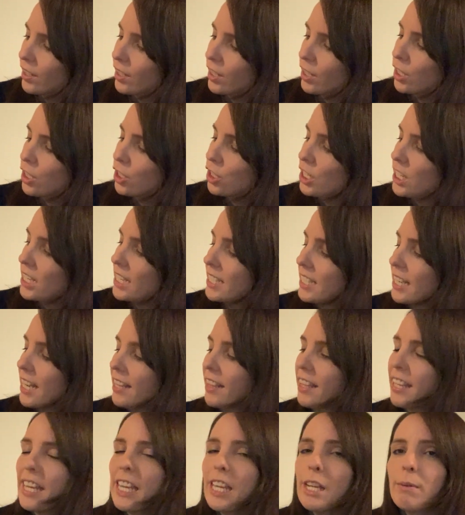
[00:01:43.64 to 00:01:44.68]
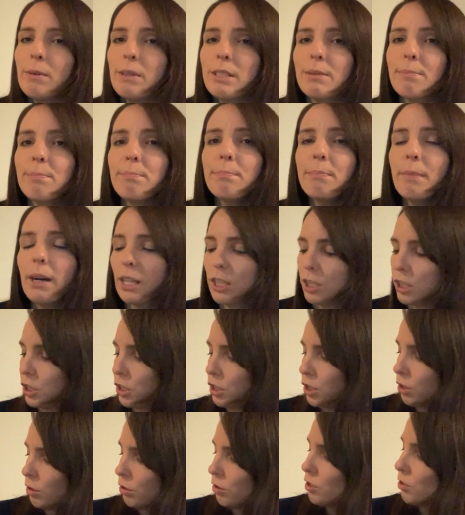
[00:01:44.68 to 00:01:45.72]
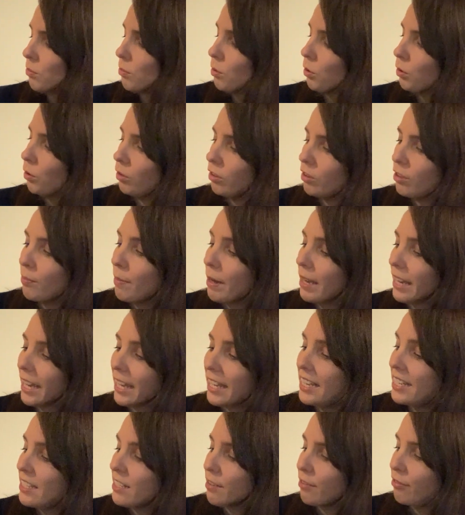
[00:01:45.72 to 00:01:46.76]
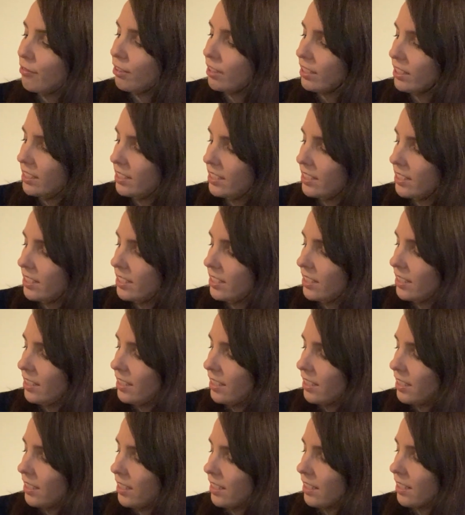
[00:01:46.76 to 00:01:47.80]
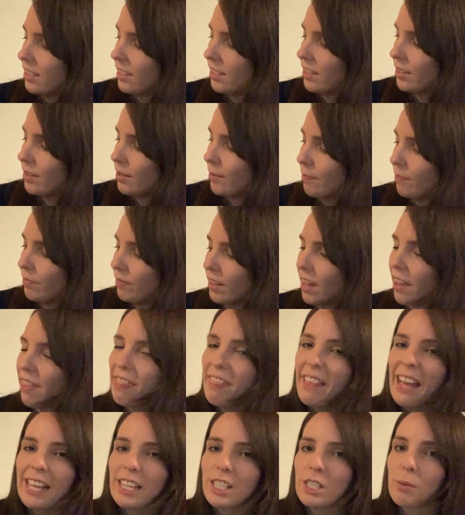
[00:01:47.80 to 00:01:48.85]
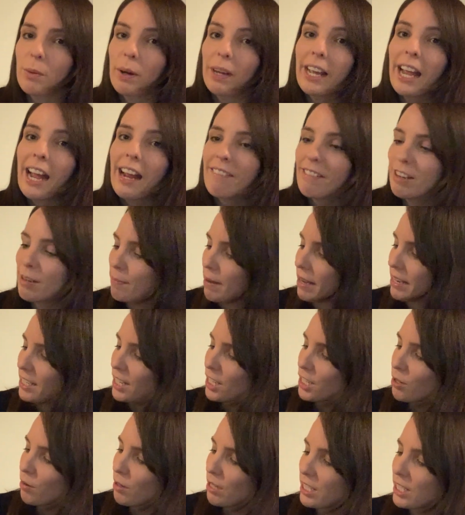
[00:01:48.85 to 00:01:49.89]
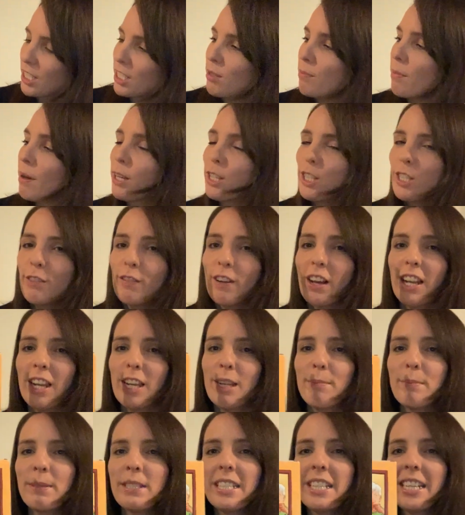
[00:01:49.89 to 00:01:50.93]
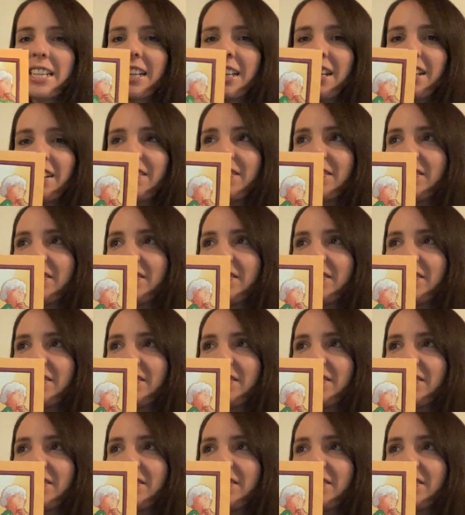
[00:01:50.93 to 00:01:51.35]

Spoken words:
She said that he was much too small to make any difference. And that's why Harry made her do a smudge of her lipstick.